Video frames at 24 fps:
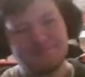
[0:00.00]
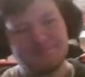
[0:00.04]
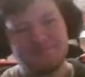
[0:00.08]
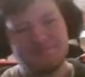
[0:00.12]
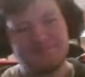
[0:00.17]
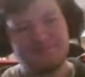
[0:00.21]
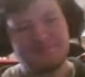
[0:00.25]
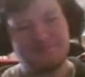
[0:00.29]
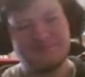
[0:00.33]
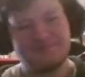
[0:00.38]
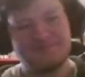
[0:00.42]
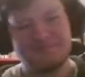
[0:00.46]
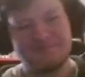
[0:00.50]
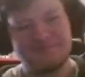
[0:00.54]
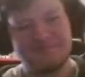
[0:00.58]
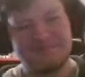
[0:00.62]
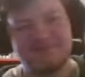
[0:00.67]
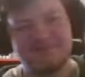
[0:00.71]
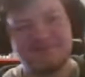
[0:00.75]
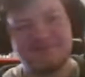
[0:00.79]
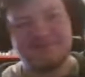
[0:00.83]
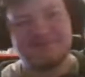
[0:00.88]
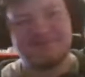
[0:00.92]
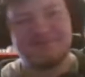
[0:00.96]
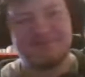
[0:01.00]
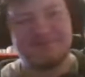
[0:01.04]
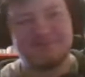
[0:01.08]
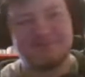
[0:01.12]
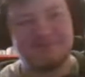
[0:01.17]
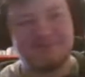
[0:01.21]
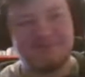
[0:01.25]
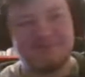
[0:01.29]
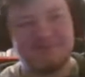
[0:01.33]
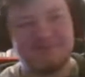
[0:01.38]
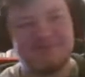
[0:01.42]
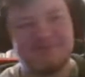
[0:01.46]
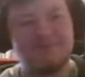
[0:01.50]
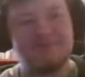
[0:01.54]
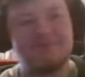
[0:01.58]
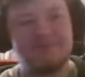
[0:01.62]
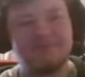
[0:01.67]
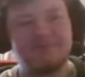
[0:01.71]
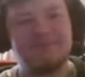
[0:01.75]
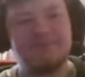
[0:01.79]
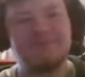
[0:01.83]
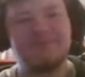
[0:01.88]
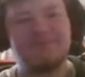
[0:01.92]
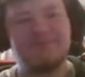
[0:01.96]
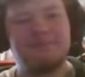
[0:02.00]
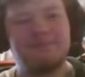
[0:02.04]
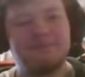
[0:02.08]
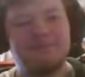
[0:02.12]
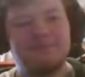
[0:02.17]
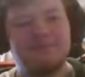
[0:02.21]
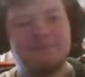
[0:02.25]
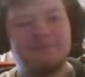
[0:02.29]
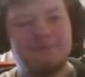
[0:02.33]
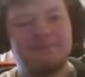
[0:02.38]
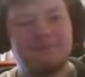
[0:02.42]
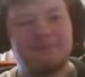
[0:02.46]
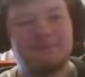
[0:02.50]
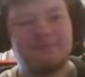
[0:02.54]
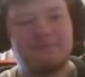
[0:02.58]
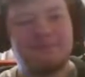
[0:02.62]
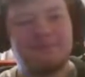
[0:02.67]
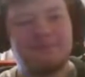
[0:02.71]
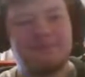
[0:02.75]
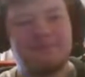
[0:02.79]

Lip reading: thing, he makes fan films, but he does little dances to them.